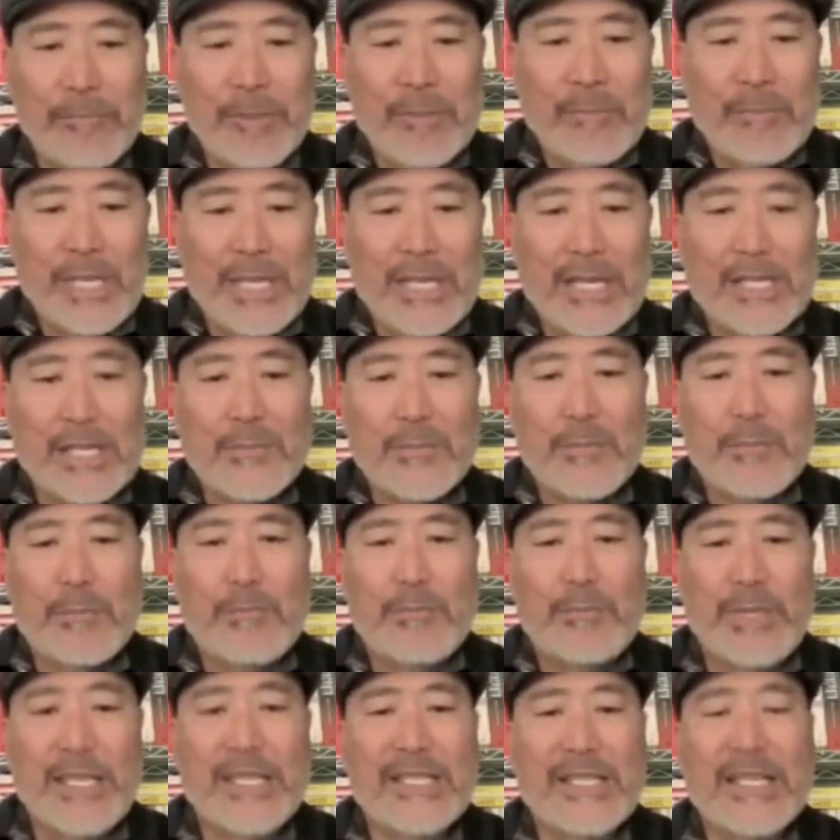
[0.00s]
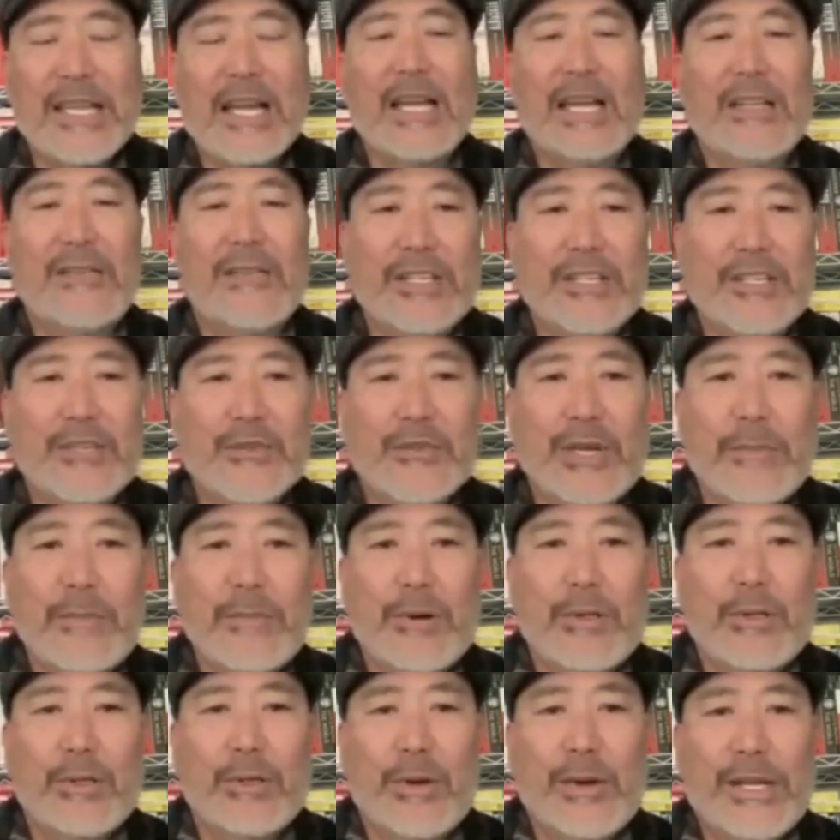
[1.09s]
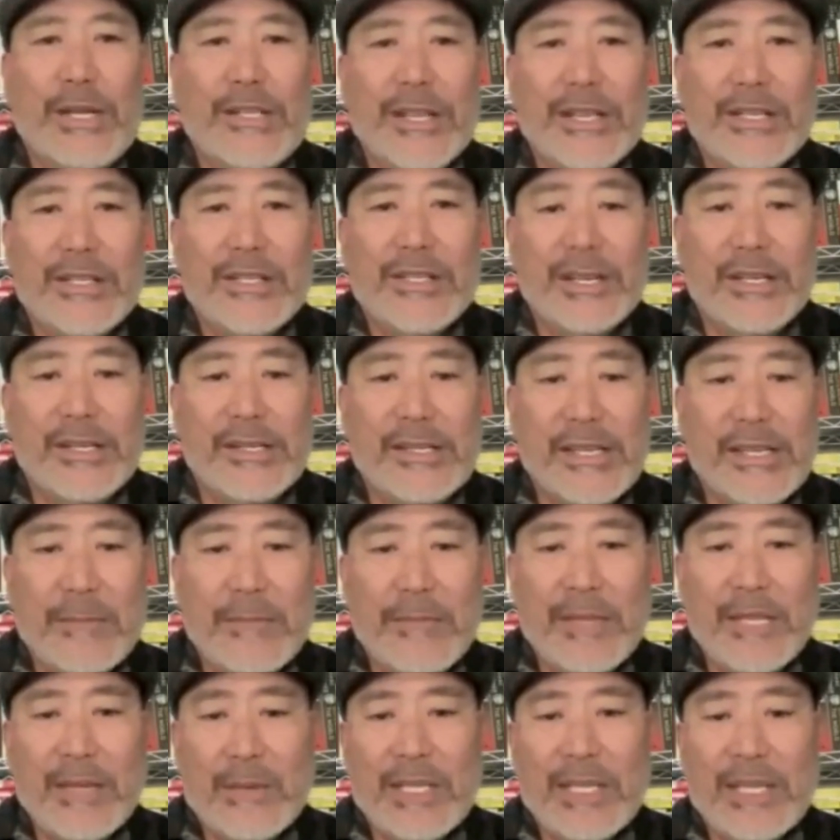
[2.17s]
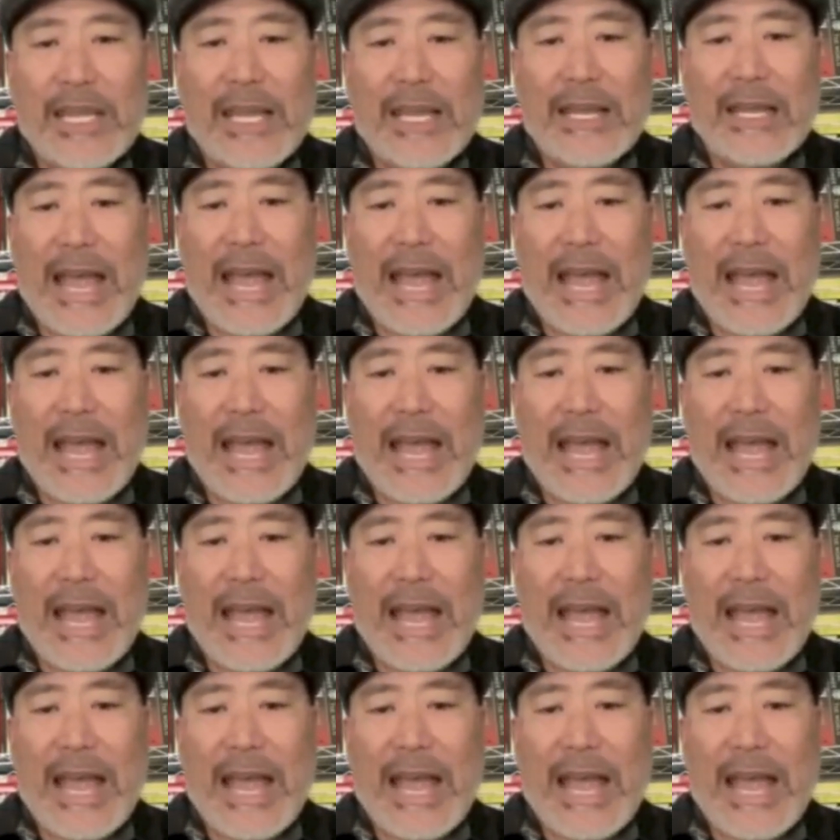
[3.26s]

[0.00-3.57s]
because this kind of extreme polarization is something we can